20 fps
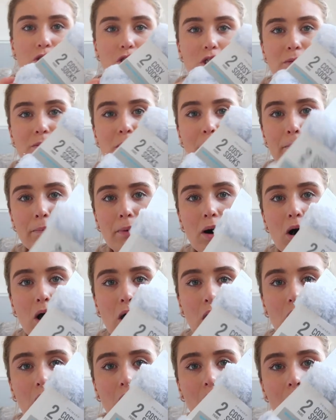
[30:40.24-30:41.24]
some
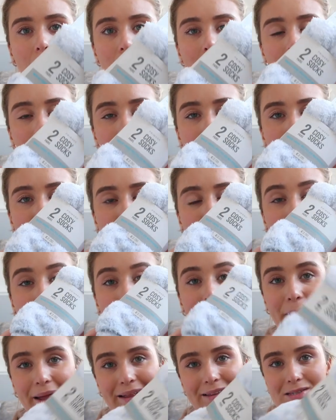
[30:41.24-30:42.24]
more
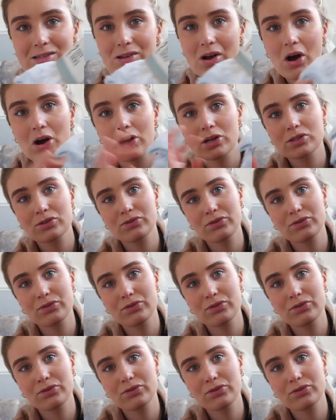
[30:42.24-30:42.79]
bed socks,